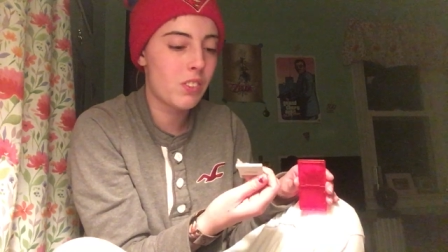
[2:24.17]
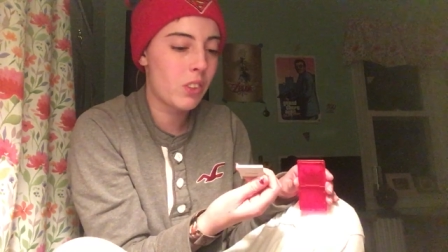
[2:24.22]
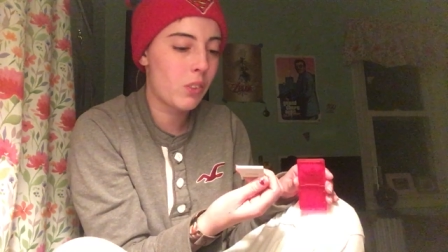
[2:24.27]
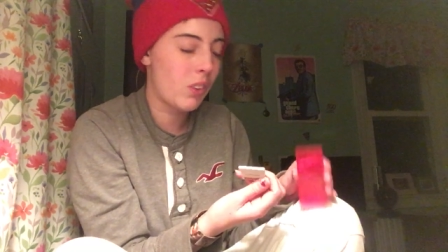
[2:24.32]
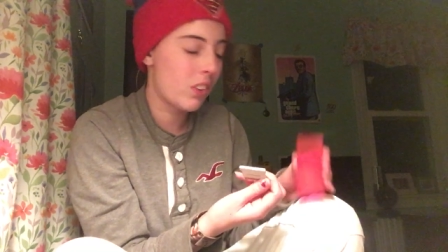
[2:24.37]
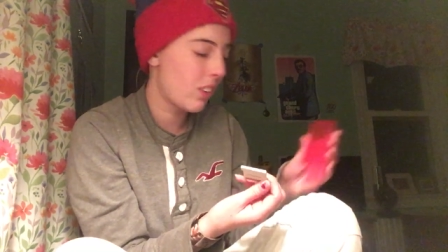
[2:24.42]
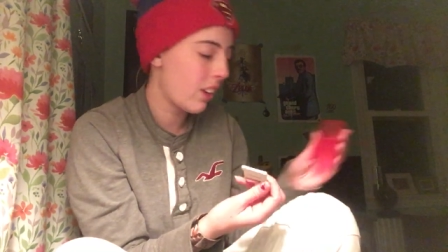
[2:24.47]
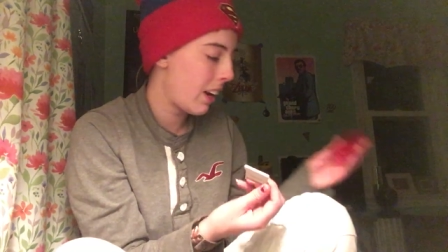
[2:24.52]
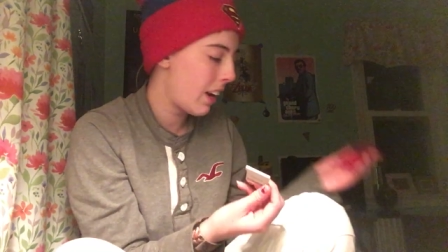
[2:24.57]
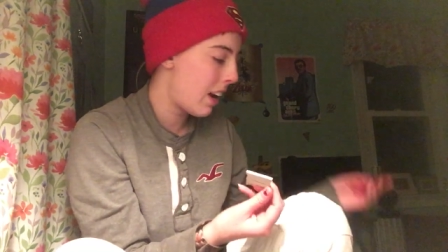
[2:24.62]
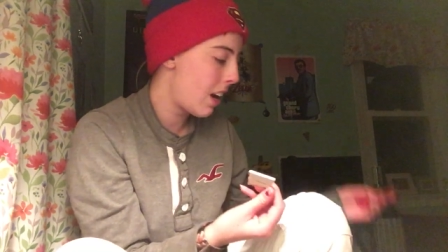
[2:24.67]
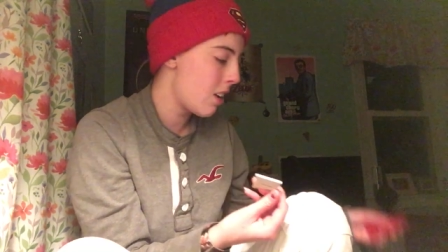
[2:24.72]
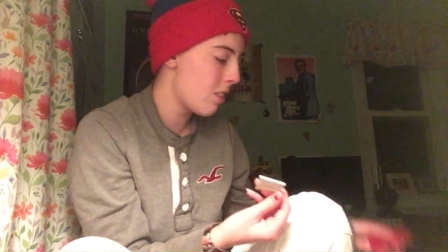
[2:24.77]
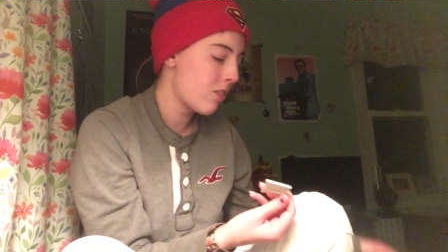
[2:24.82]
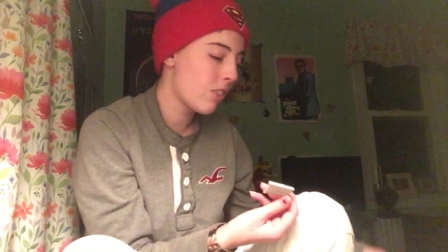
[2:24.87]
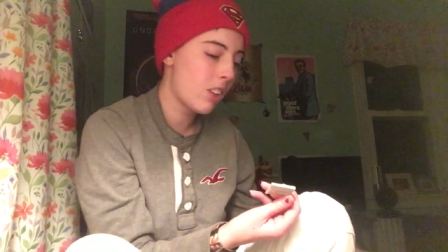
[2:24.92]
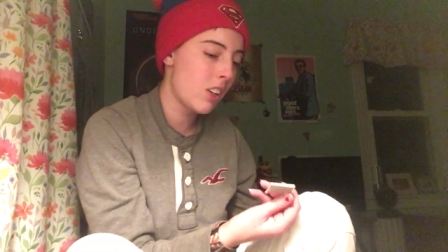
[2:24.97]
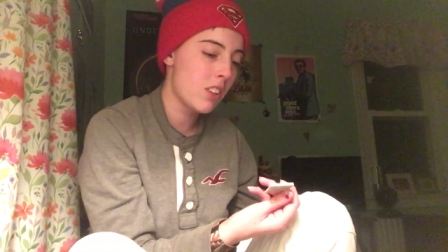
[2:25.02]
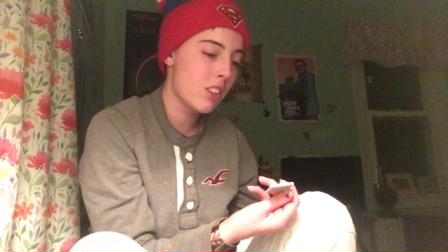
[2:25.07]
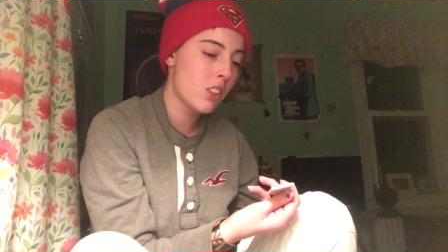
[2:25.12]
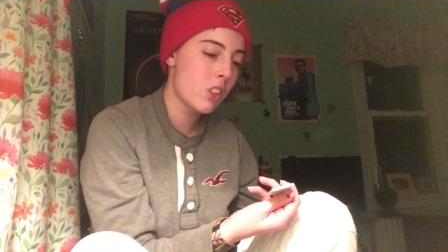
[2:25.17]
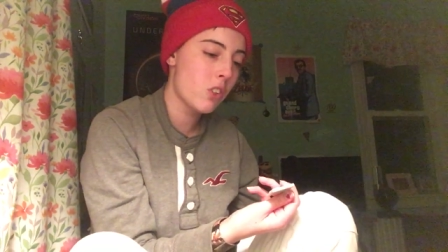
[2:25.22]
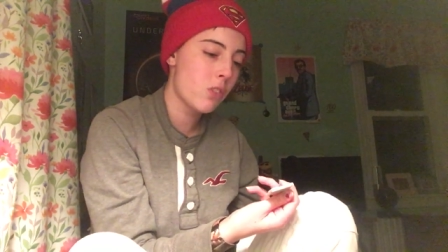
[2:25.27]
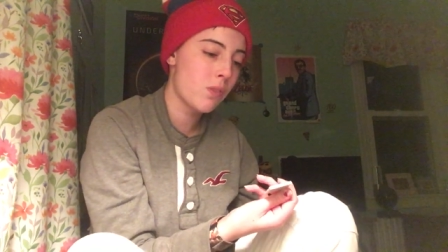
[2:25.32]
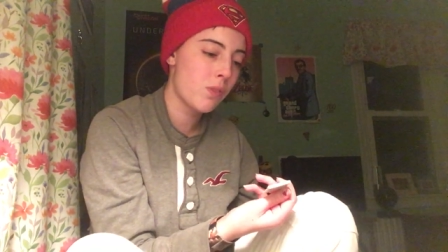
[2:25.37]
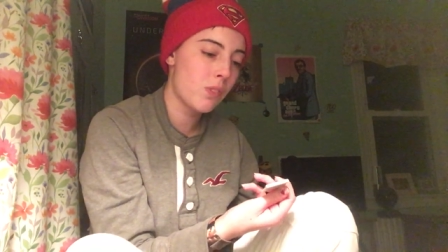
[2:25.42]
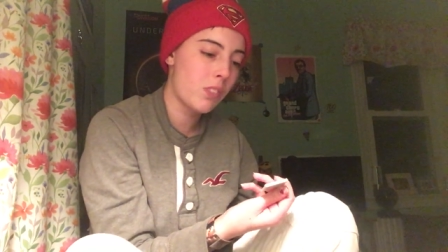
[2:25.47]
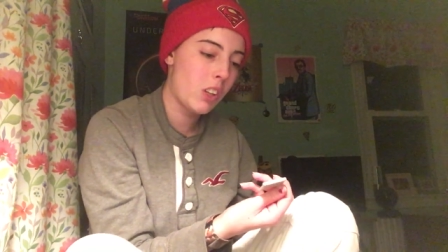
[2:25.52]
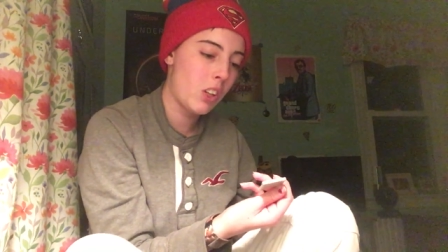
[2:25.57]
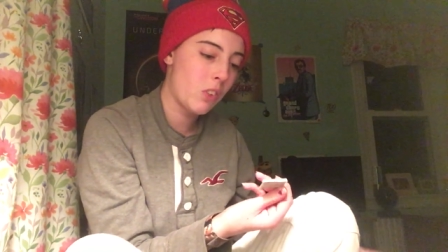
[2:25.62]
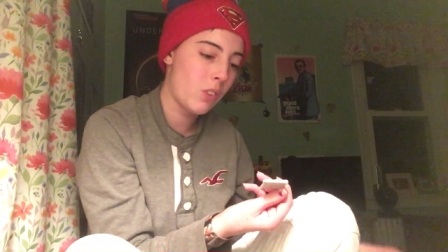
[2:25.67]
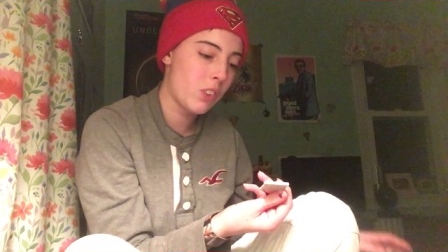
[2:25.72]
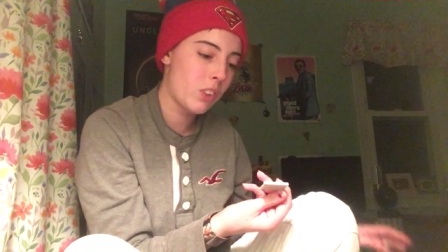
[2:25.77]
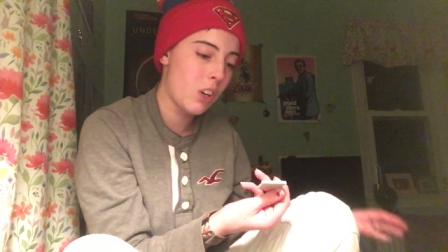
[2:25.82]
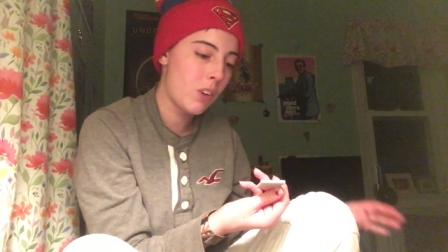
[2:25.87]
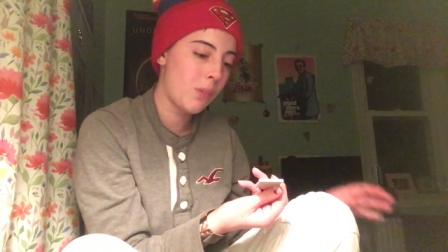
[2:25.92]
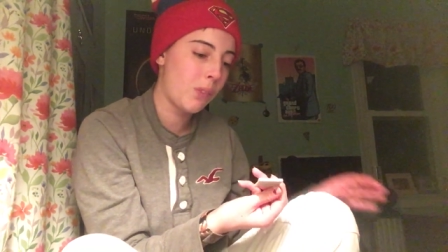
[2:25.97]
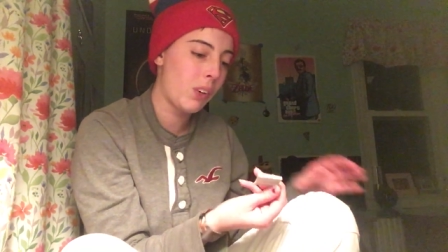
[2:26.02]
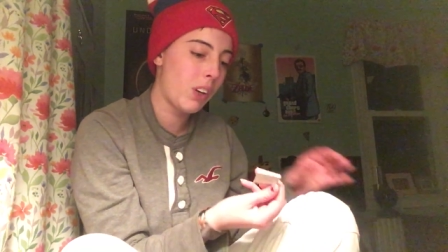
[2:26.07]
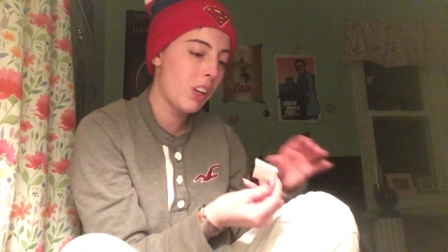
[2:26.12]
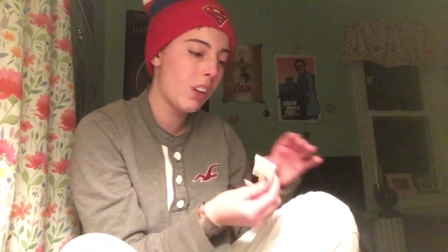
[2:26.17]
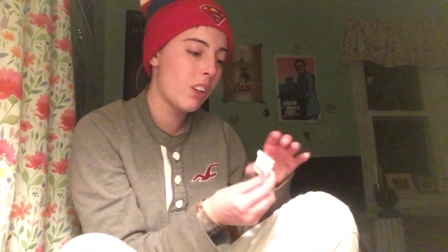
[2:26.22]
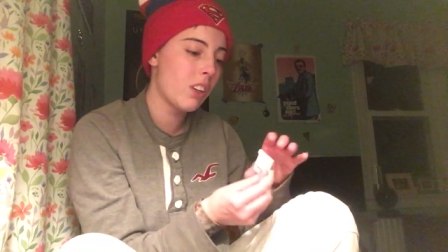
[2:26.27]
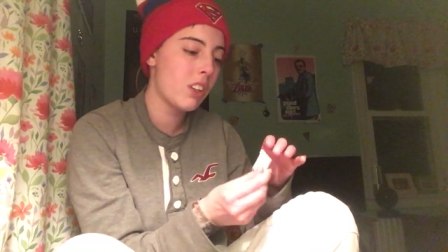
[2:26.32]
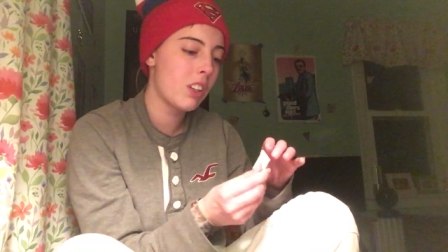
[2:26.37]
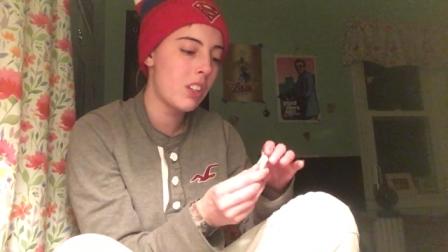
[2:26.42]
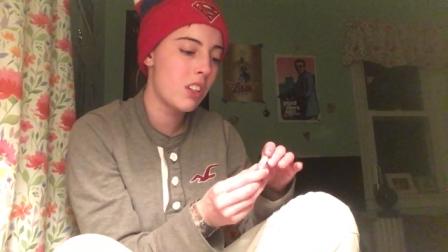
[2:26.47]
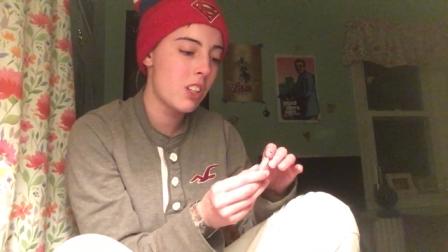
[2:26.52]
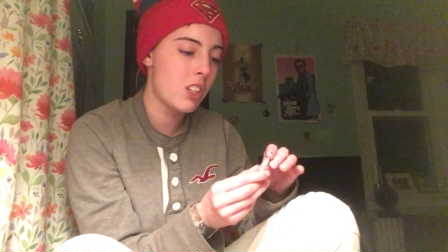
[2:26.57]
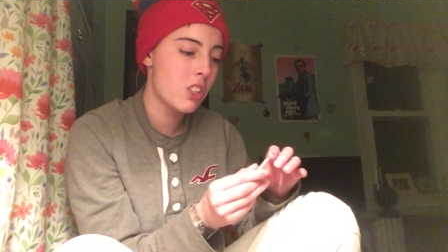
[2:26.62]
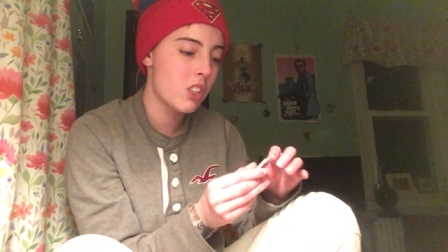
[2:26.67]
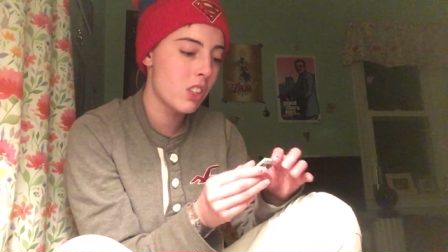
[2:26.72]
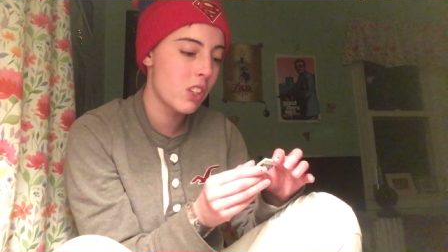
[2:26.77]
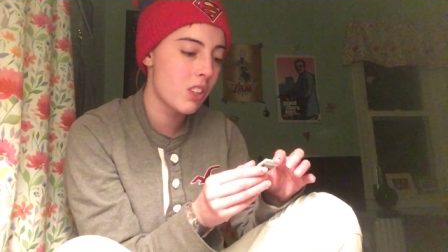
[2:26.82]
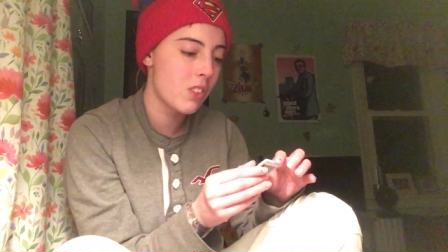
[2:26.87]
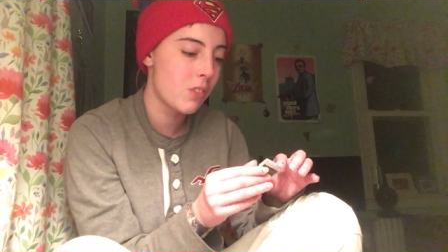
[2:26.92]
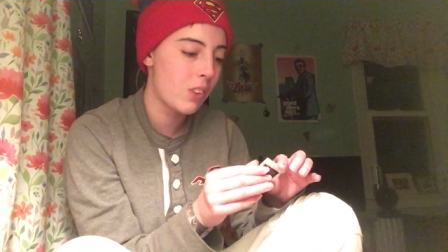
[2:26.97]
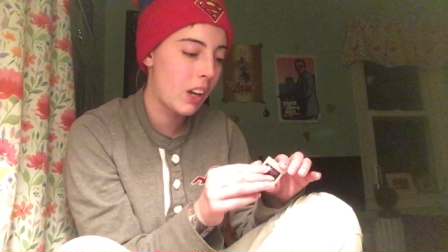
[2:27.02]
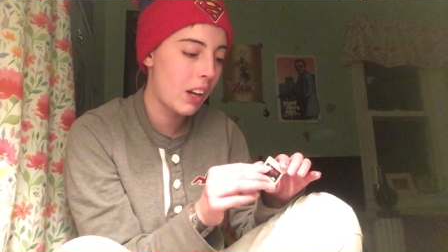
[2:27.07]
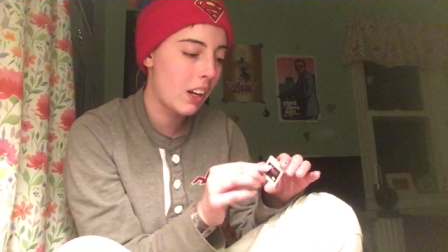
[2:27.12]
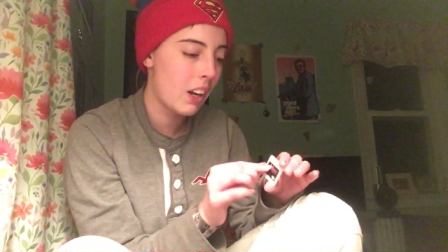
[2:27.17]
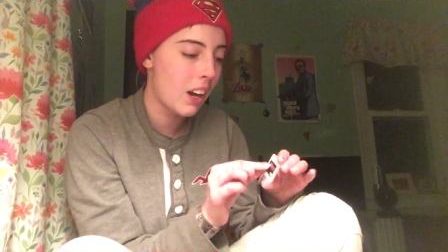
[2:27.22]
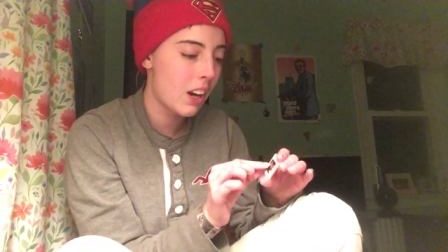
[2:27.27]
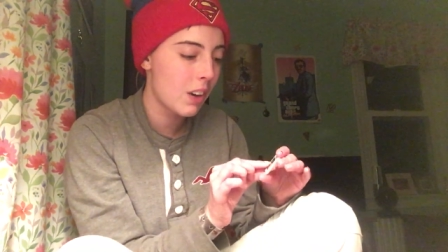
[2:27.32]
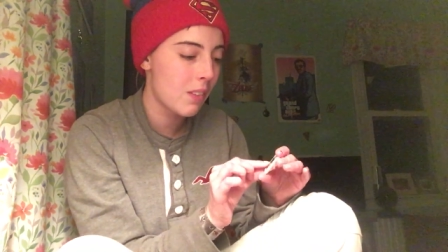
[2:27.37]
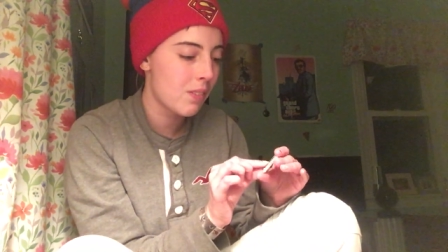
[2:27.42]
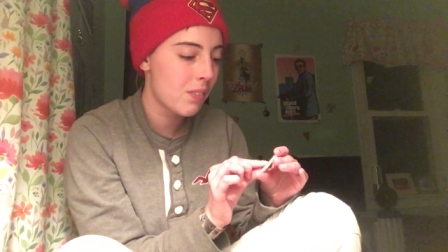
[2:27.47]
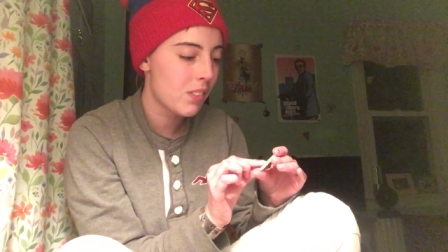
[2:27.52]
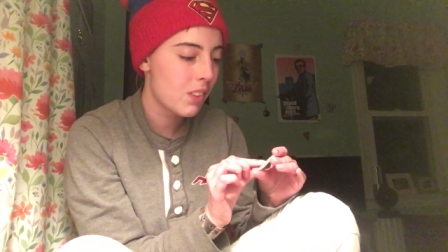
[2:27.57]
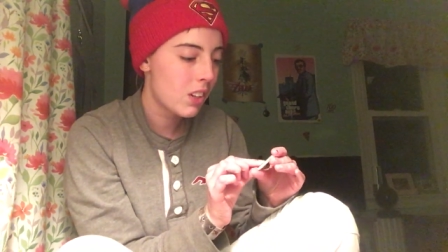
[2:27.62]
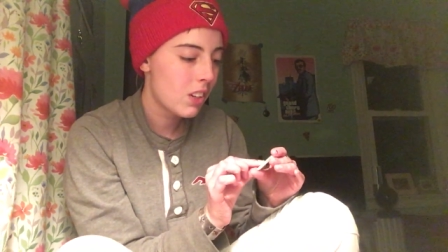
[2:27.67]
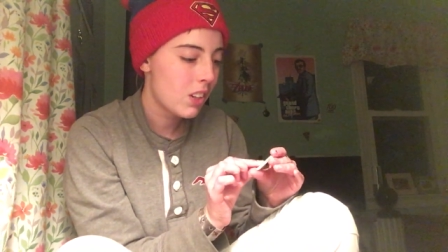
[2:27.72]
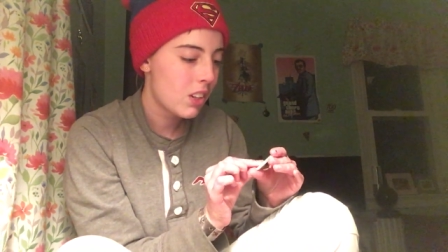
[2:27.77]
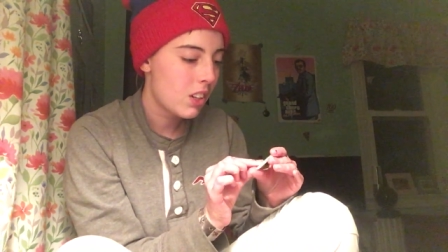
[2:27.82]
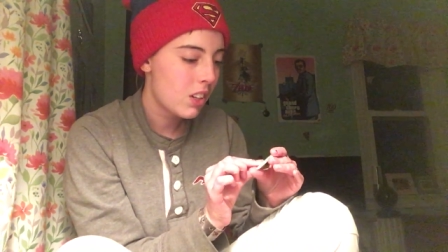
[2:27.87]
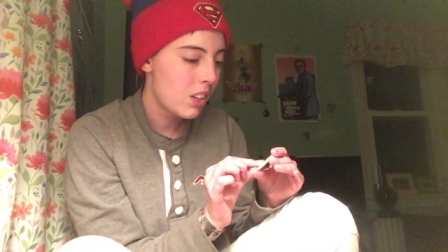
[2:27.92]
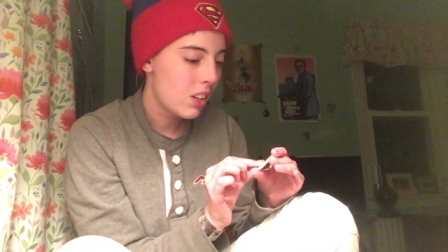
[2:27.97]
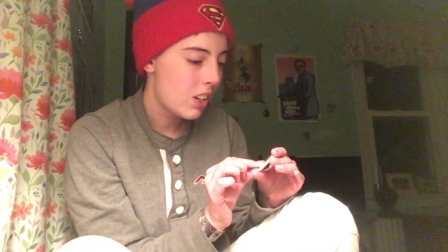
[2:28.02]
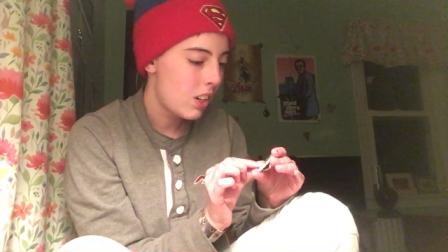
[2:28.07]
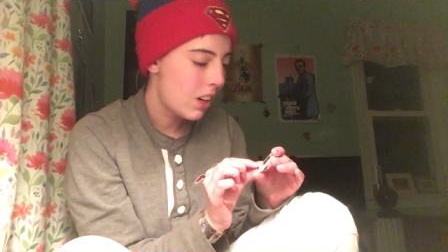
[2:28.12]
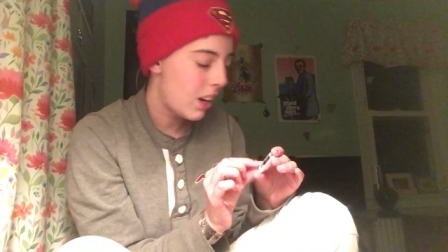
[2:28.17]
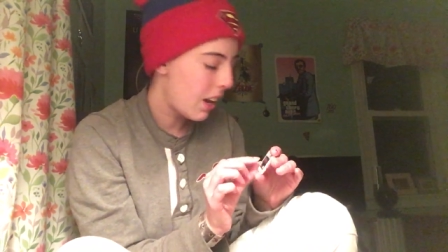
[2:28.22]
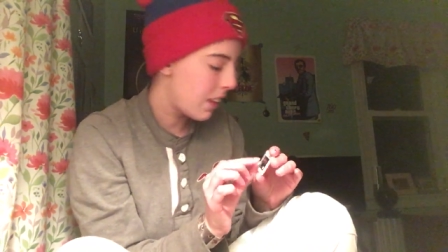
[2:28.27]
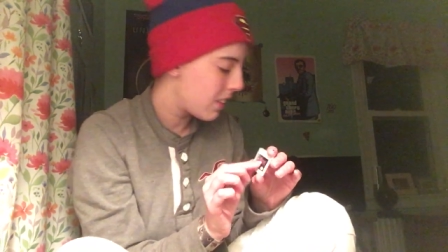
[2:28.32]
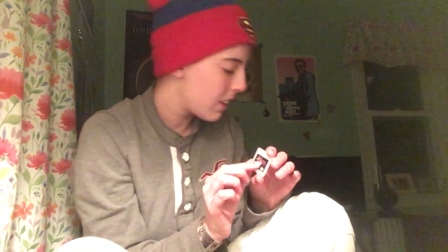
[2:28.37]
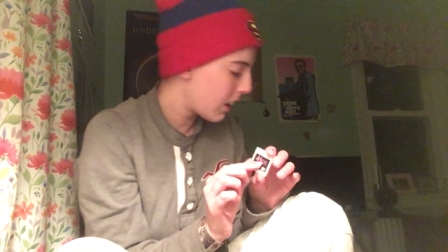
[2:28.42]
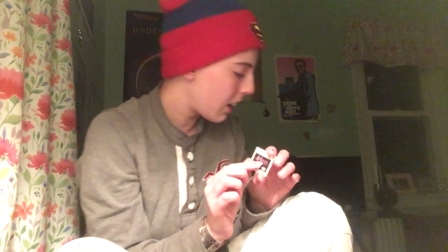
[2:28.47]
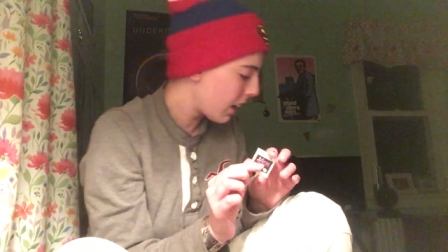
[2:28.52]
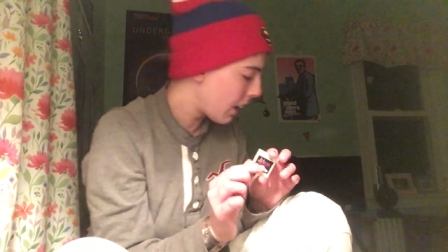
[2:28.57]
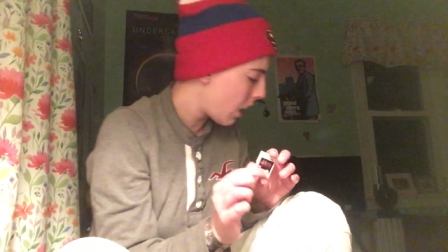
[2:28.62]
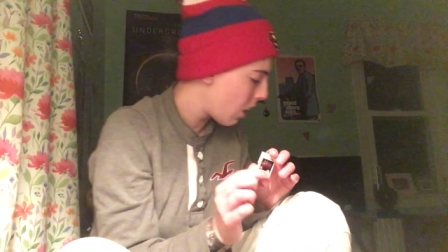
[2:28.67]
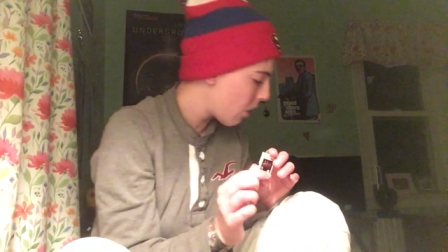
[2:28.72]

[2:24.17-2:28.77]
the ones I have because this these ones are in pretty good condition when I got them. I think I